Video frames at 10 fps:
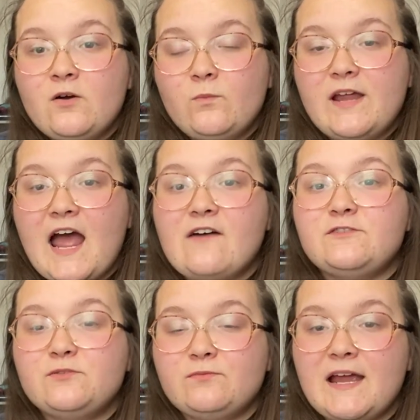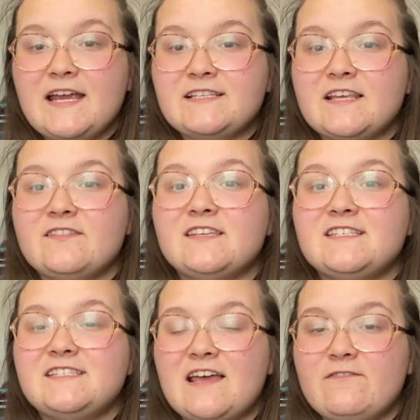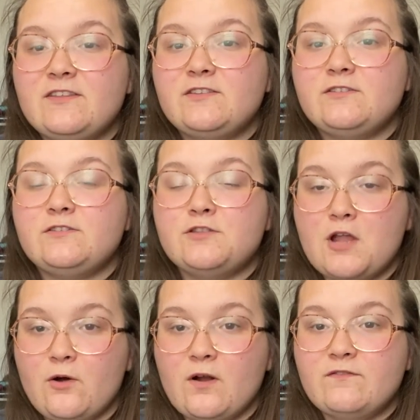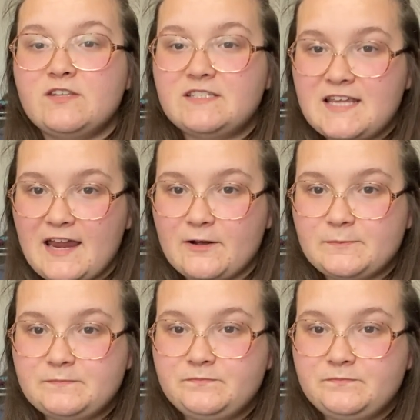We have to raise the 7th note of the scale.